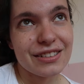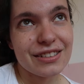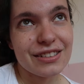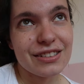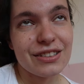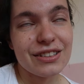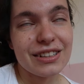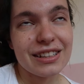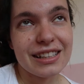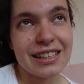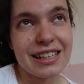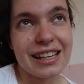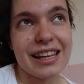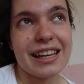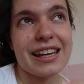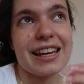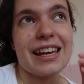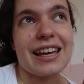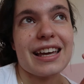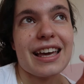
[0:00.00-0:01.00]
not gonna
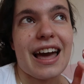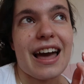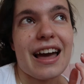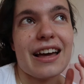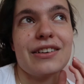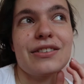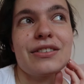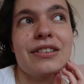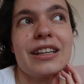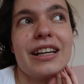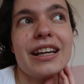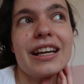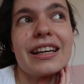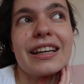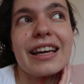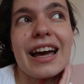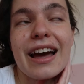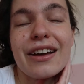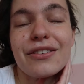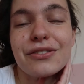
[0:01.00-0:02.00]
lie, it
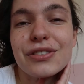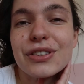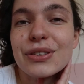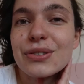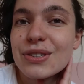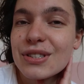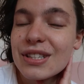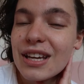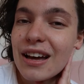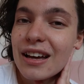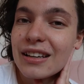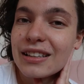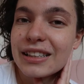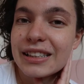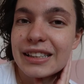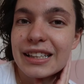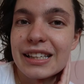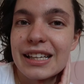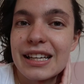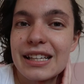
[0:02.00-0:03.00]
can feel
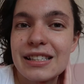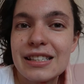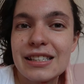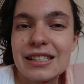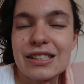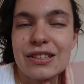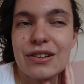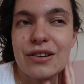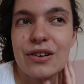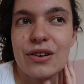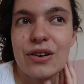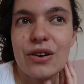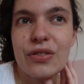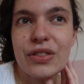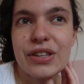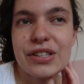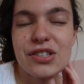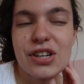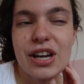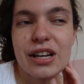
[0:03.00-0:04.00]
disheartening. And
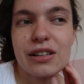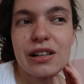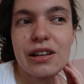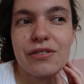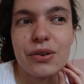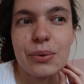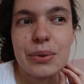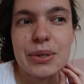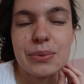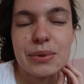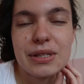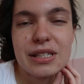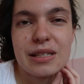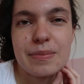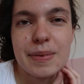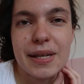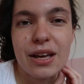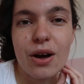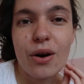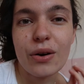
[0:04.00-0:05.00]
on this channel, I've always wanted
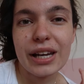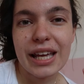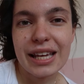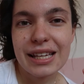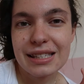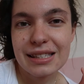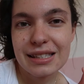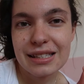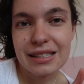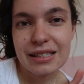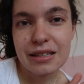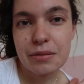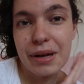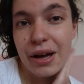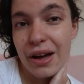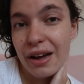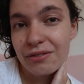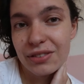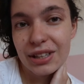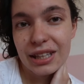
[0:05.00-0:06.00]
to be honest
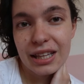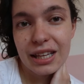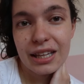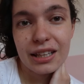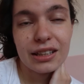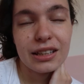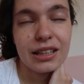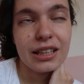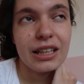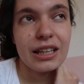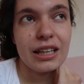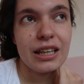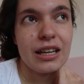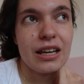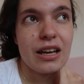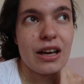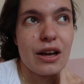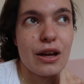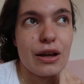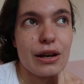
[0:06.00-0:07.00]
about everything.
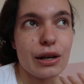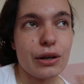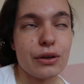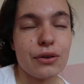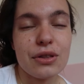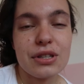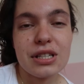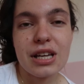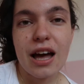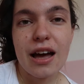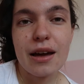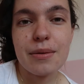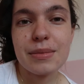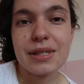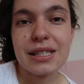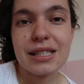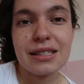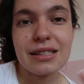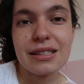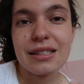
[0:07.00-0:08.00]
A lot of the
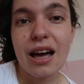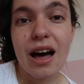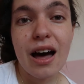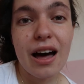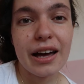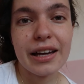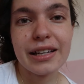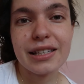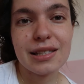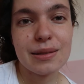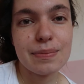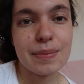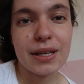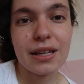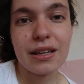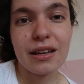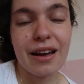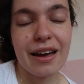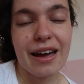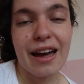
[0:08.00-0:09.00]
times it's highs,
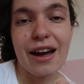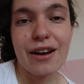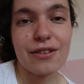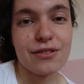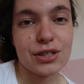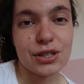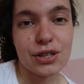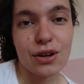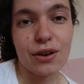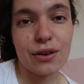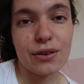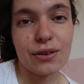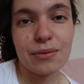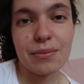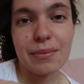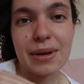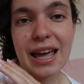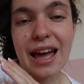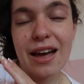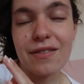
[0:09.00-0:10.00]
but I have
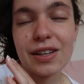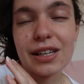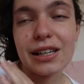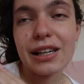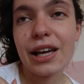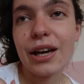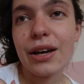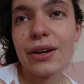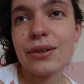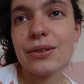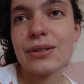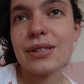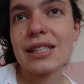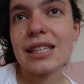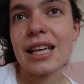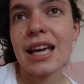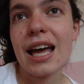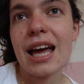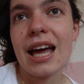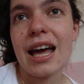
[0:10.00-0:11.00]
shown me having lows,
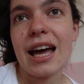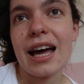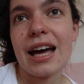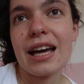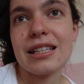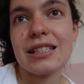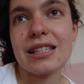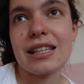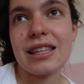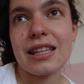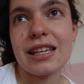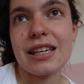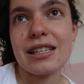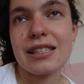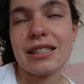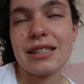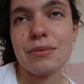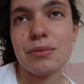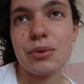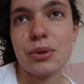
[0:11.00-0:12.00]
and I think
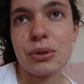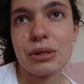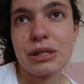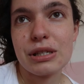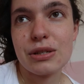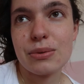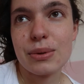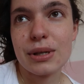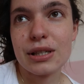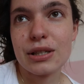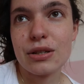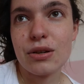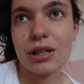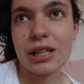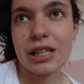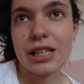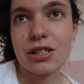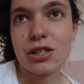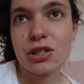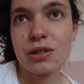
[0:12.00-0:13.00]
it's important to
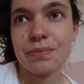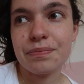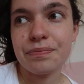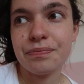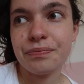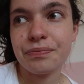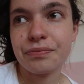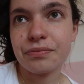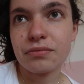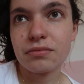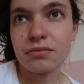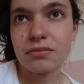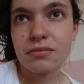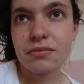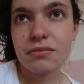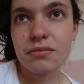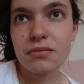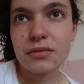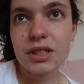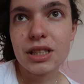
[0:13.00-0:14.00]
acknowledge
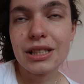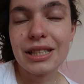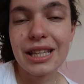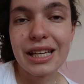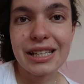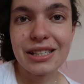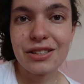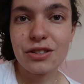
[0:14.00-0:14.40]
that